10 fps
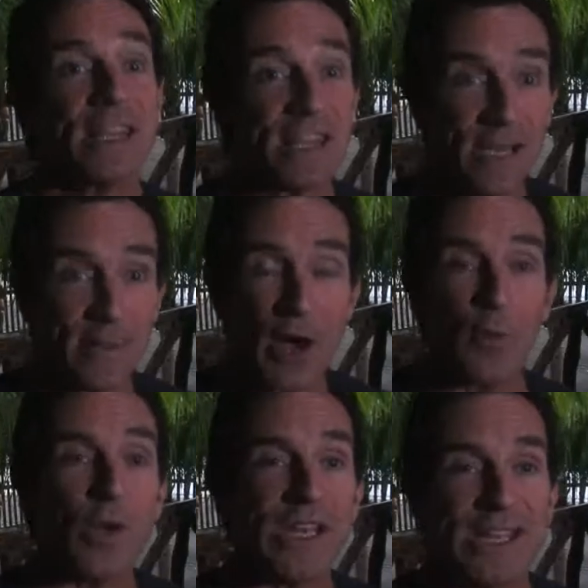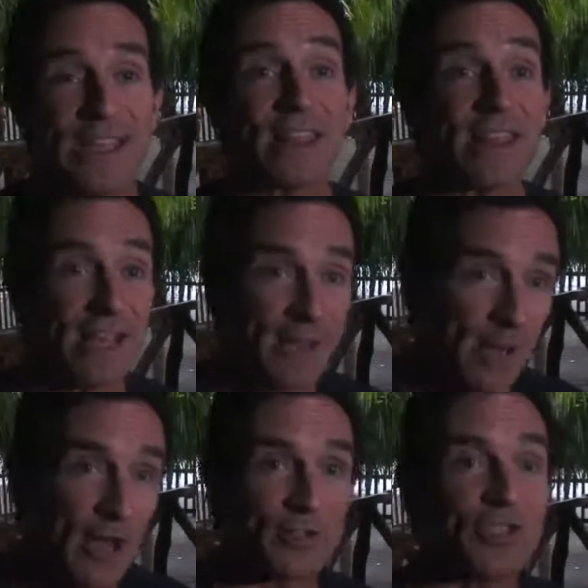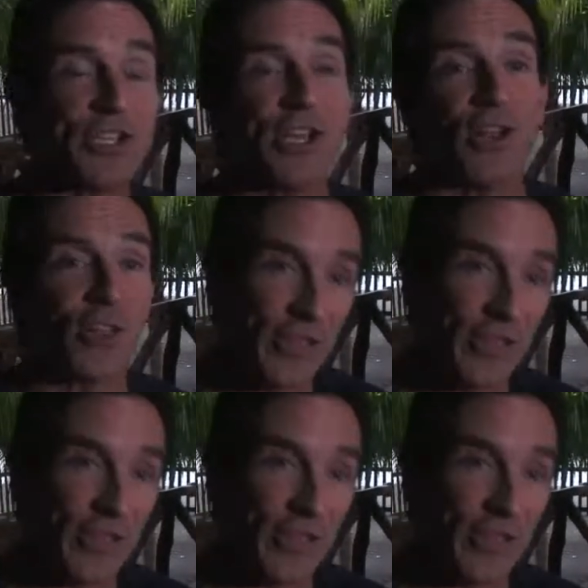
Think about Wendy. Think about Jill.